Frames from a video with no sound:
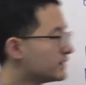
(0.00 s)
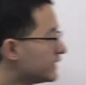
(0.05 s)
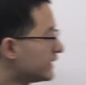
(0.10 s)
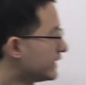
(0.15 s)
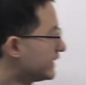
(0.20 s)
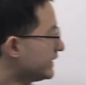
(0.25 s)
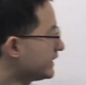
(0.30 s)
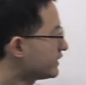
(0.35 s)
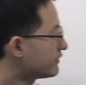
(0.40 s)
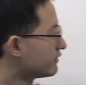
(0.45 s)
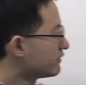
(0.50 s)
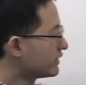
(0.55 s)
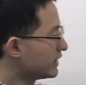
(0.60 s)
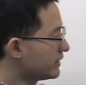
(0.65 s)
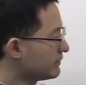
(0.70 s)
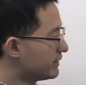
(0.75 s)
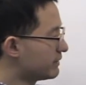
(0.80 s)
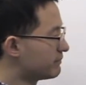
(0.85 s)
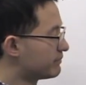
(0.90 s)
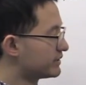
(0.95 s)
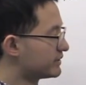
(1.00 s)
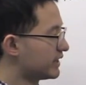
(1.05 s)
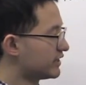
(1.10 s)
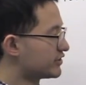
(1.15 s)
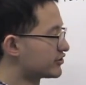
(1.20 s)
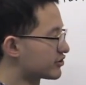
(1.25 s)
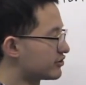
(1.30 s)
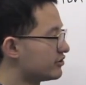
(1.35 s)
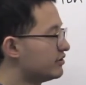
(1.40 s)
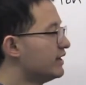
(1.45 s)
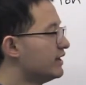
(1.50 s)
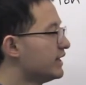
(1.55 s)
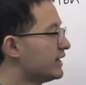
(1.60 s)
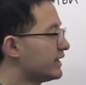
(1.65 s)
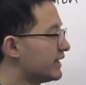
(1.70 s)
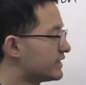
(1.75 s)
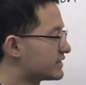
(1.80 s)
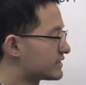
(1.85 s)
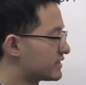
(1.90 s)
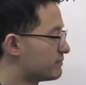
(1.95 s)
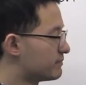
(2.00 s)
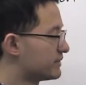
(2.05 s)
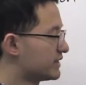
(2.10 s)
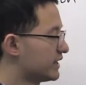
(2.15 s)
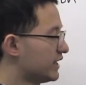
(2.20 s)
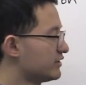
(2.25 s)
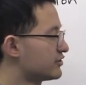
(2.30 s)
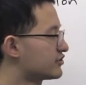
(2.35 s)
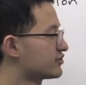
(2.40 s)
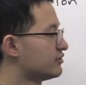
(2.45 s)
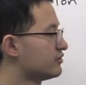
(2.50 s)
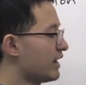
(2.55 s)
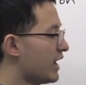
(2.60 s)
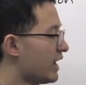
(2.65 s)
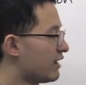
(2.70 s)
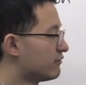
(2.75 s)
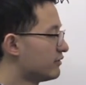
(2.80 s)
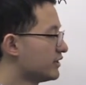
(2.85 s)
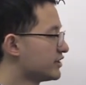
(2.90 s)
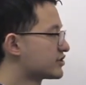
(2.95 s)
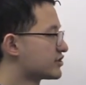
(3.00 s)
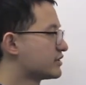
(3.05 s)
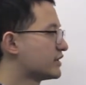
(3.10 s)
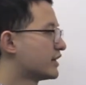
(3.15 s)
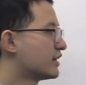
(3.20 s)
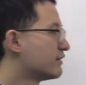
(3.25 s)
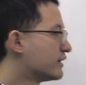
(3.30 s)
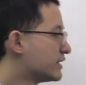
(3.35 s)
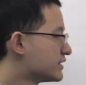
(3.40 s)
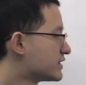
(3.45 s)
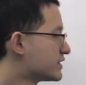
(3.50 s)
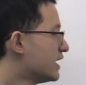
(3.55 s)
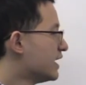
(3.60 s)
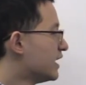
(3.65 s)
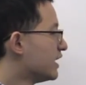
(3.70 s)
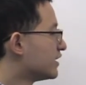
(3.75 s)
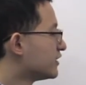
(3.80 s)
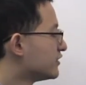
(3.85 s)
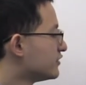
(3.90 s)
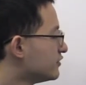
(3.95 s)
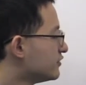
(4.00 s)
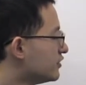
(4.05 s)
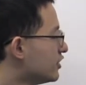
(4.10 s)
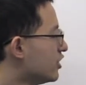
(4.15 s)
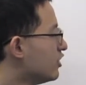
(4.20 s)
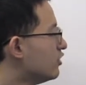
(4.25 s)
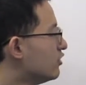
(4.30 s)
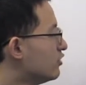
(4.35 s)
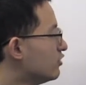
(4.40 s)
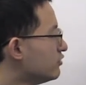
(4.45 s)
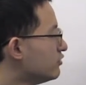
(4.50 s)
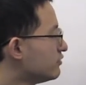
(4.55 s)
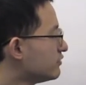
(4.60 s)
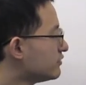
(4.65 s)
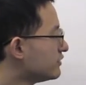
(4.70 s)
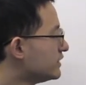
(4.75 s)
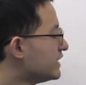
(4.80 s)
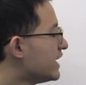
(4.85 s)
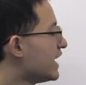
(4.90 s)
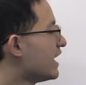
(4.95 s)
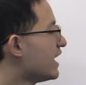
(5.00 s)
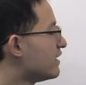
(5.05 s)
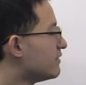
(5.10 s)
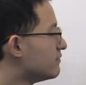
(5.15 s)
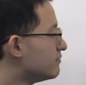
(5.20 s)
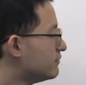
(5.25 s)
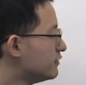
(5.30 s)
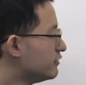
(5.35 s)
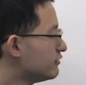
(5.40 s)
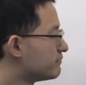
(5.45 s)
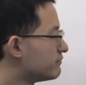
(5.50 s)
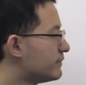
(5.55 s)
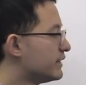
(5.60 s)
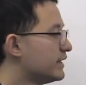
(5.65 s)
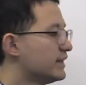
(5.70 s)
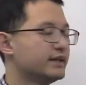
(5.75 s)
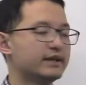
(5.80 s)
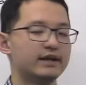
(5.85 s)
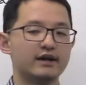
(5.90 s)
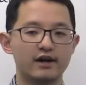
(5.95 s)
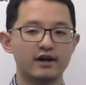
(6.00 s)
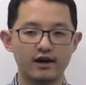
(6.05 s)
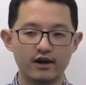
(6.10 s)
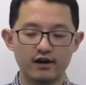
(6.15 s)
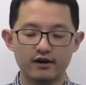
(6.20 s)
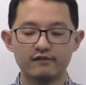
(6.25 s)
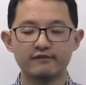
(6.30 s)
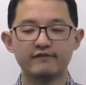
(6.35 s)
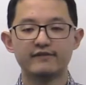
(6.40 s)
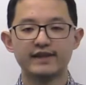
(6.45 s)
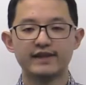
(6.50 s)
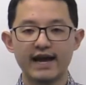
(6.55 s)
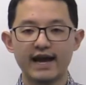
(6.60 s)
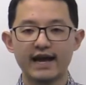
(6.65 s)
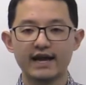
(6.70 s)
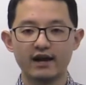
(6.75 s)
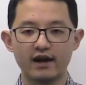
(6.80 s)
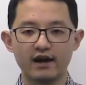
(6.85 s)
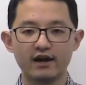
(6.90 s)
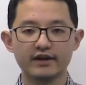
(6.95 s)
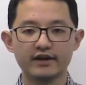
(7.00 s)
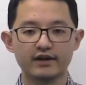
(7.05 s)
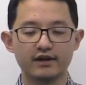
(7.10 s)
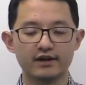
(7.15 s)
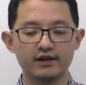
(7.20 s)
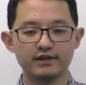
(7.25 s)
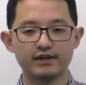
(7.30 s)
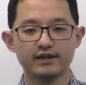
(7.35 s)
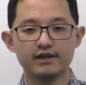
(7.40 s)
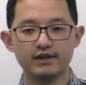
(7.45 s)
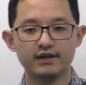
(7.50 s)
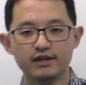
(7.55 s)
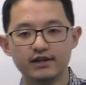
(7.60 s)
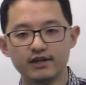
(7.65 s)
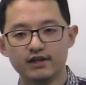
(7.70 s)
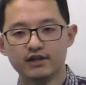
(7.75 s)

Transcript: The equilibrium potential is the potential at which there is no net movement of that ion.